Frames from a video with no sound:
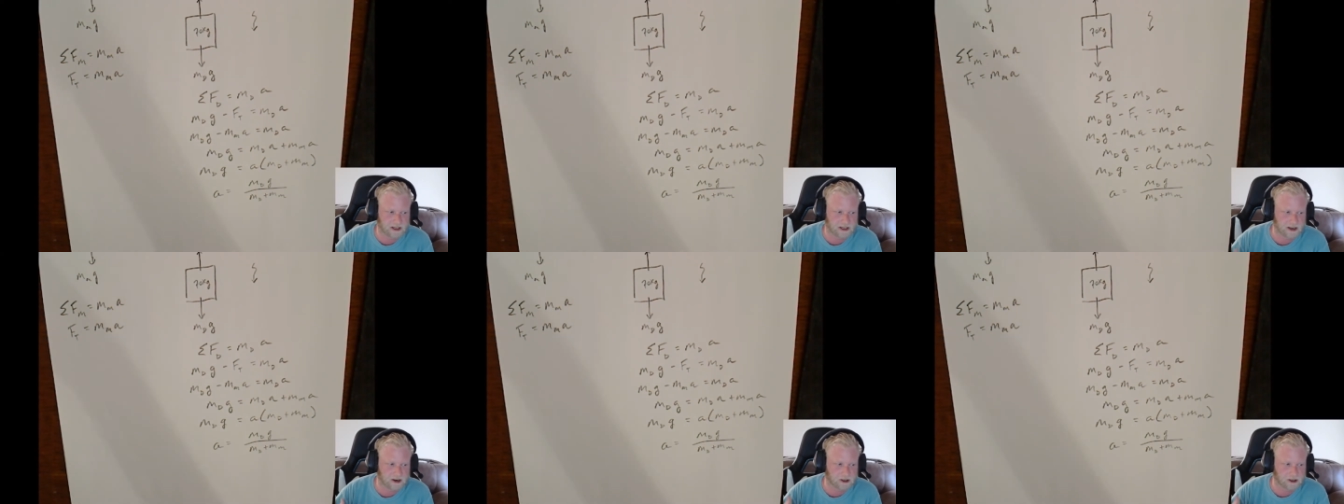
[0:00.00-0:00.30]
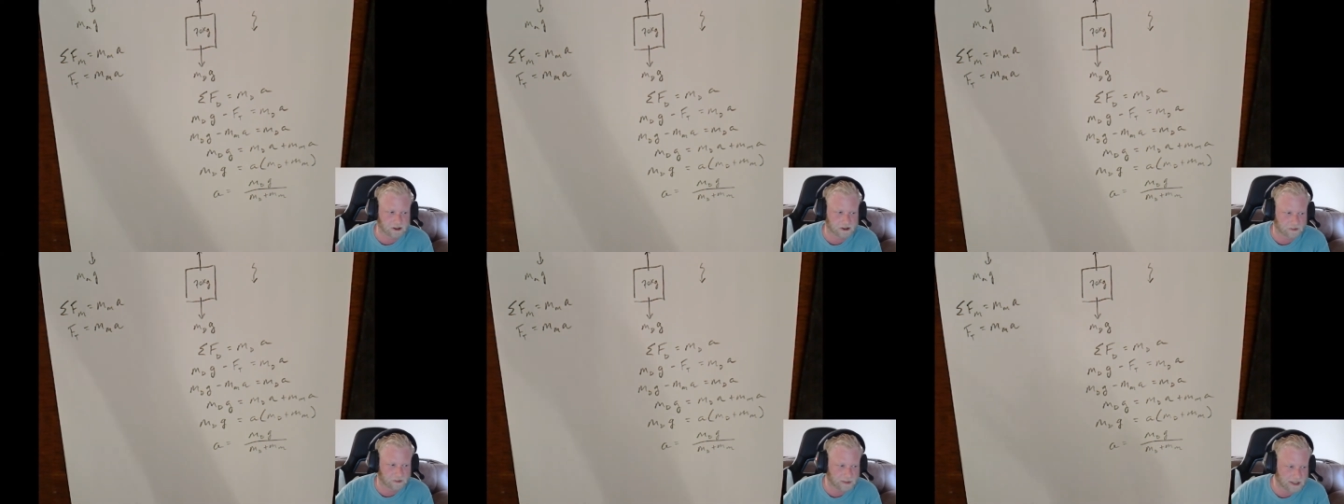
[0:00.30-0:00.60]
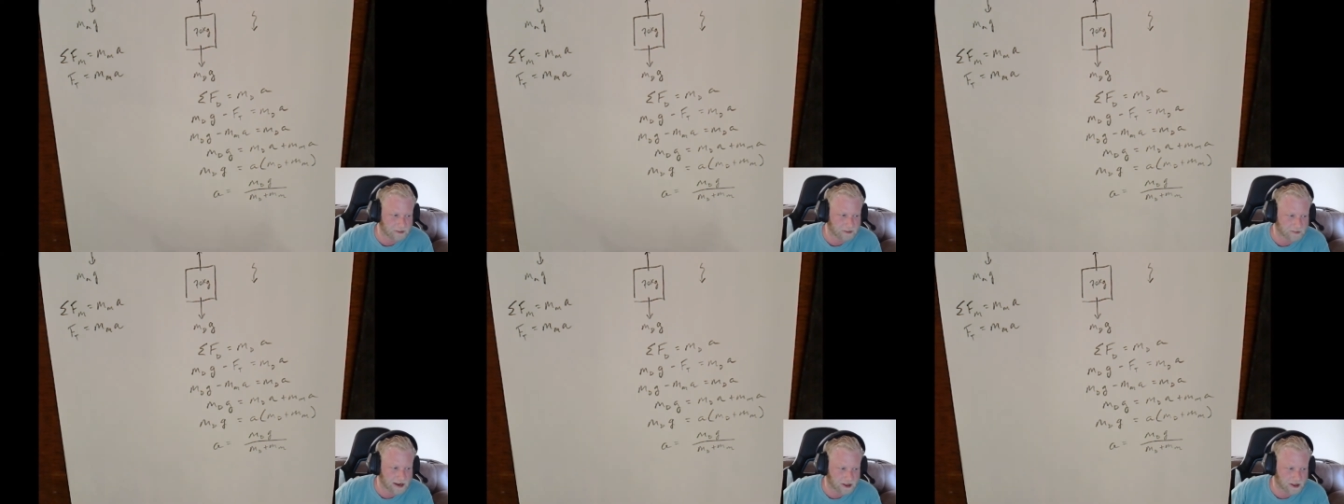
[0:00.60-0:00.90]
harder to make
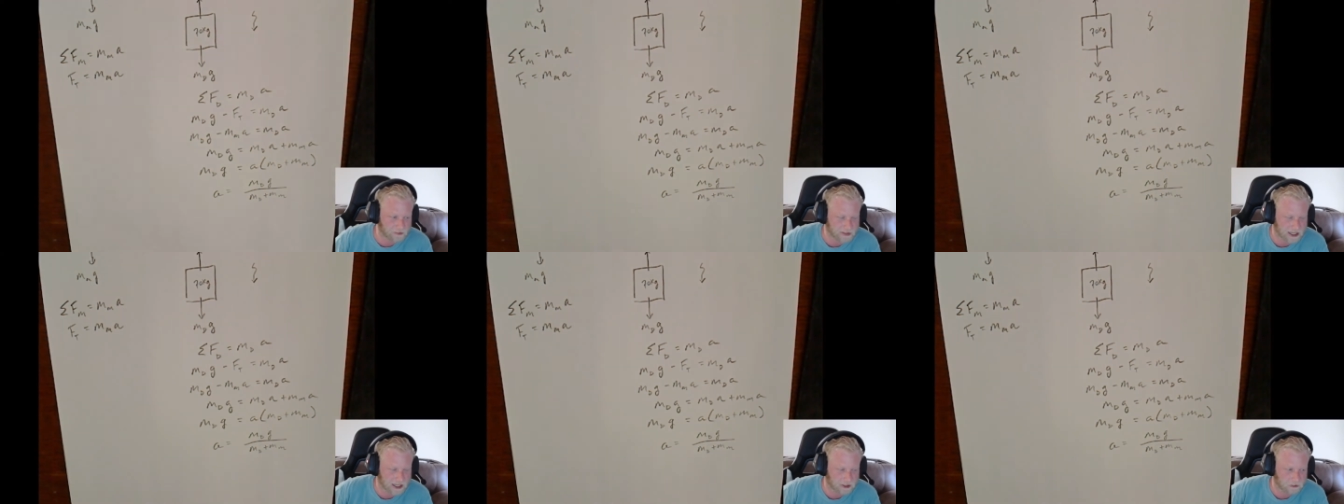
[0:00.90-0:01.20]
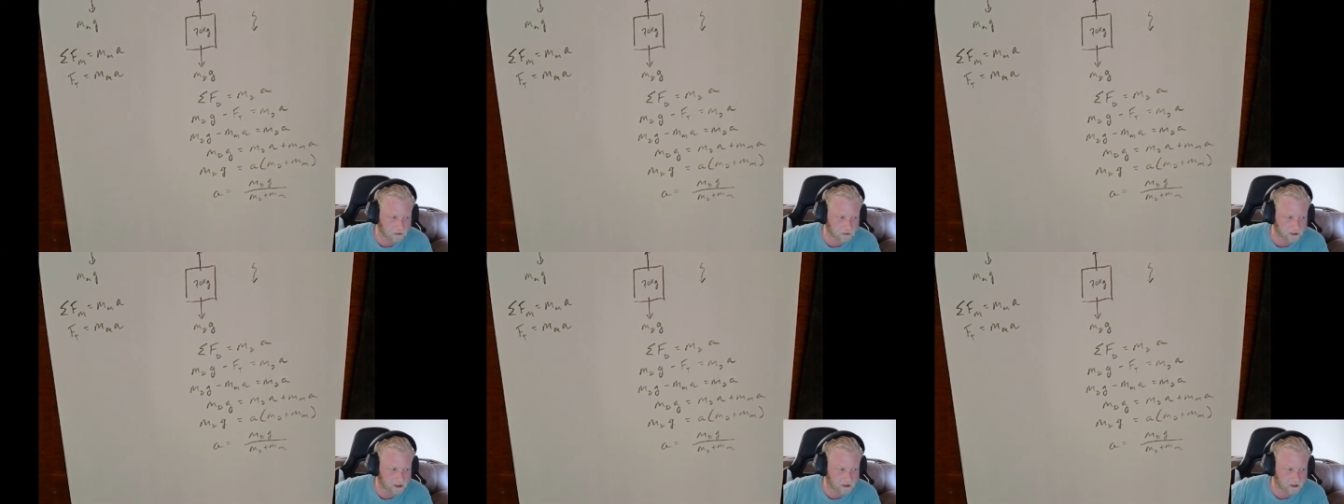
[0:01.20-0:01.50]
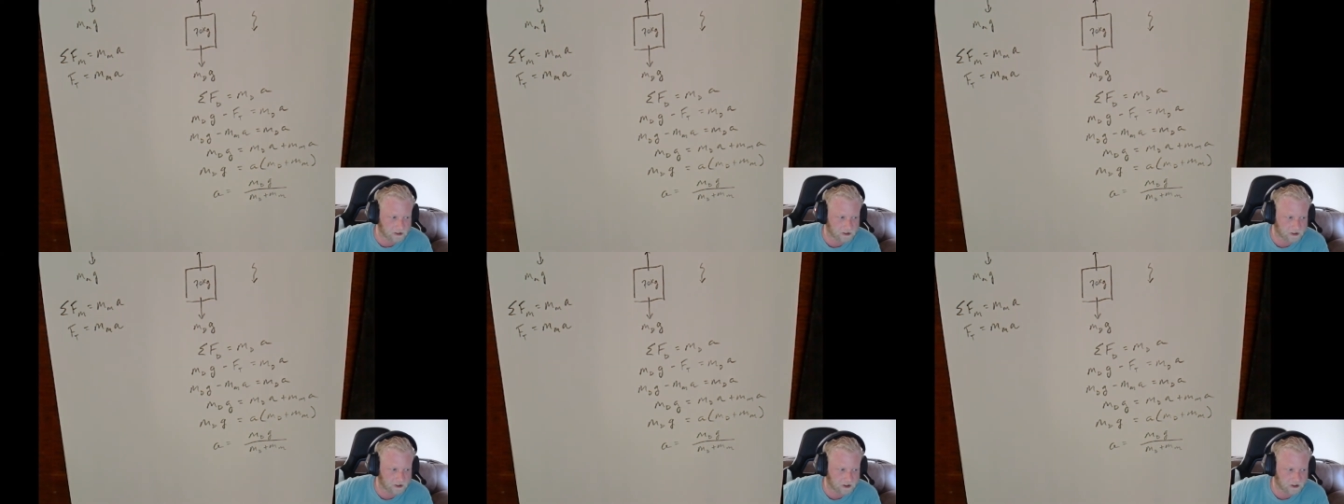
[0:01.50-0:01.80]
a mathematical
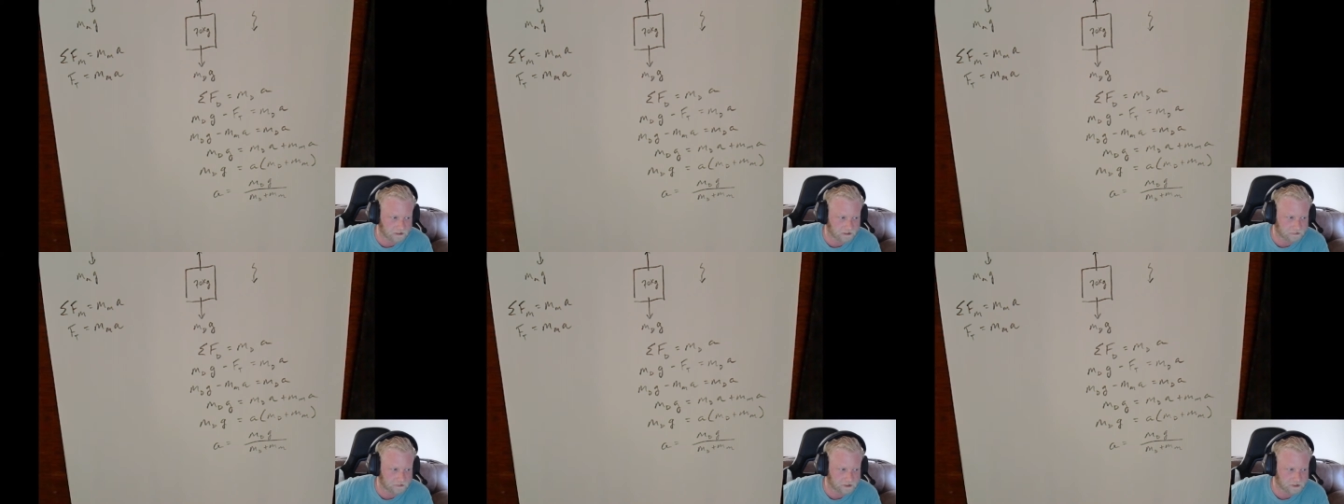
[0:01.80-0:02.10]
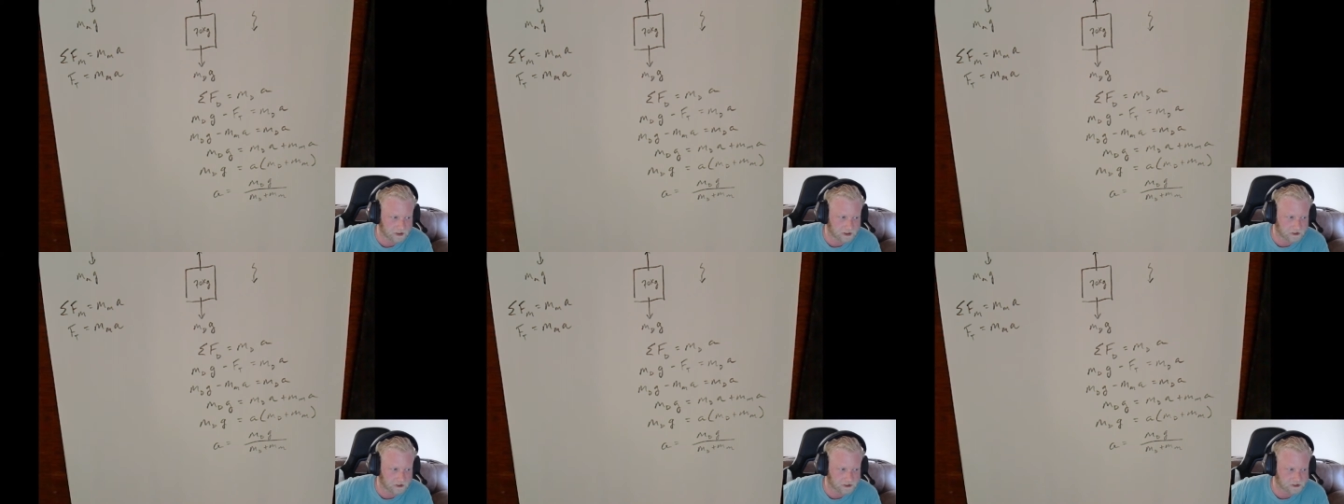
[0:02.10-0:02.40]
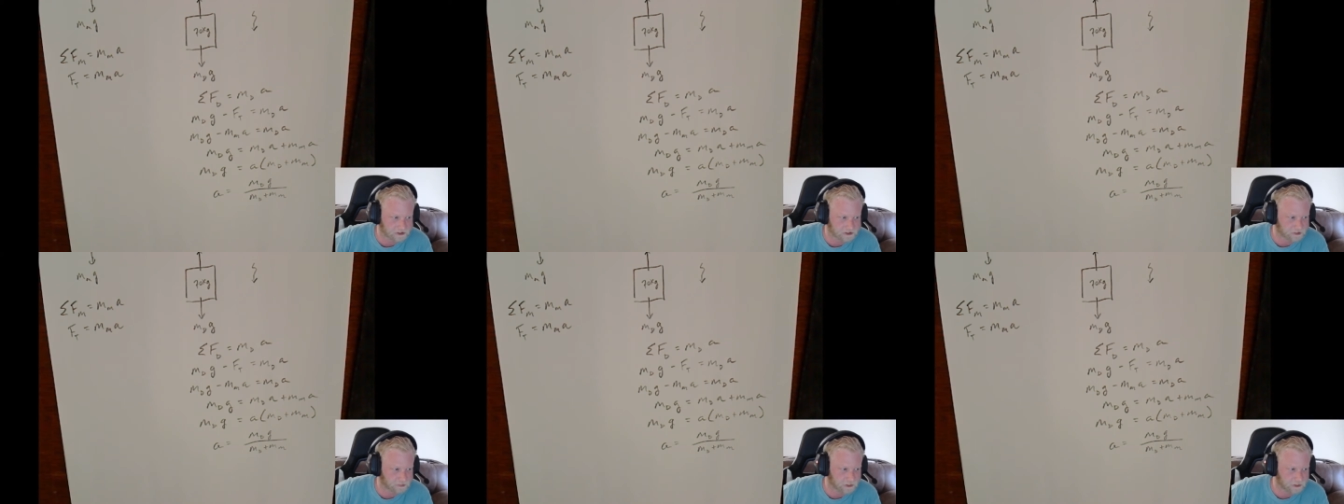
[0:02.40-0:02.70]
error if you know you're
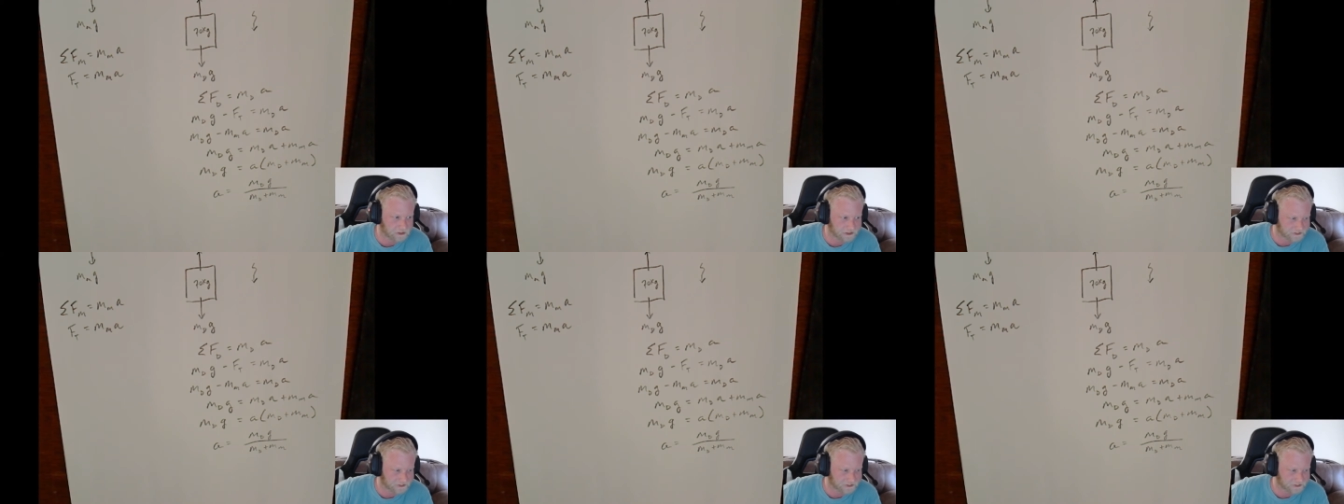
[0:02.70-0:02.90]
just moving